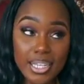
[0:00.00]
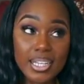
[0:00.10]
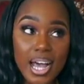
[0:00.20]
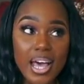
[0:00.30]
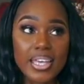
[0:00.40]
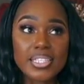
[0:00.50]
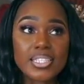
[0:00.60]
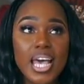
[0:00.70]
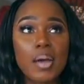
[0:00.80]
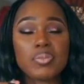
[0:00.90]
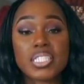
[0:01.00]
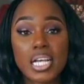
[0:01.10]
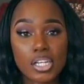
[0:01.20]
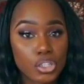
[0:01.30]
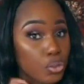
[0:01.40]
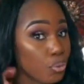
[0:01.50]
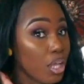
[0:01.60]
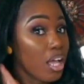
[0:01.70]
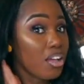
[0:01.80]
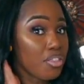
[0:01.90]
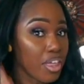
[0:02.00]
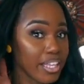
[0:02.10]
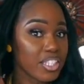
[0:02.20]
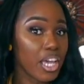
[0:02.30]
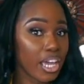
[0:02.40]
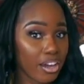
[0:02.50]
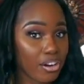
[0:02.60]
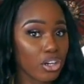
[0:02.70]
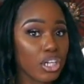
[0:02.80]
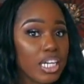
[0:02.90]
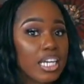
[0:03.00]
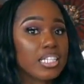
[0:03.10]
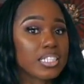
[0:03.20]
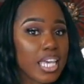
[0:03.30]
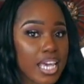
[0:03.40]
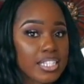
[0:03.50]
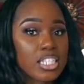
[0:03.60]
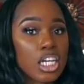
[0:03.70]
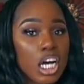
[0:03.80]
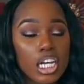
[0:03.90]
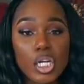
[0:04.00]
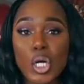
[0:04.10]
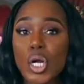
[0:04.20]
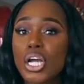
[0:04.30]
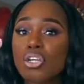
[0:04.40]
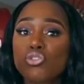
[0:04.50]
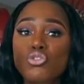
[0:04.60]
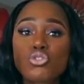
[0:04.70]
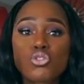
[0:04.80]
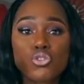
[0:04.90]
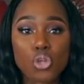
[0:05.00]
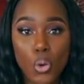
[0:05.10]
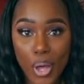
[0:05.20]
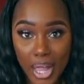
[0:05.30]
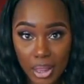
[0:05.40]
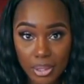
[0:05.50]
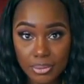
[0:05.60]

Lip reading: Guys, I'm telling you, this hair takes color so well.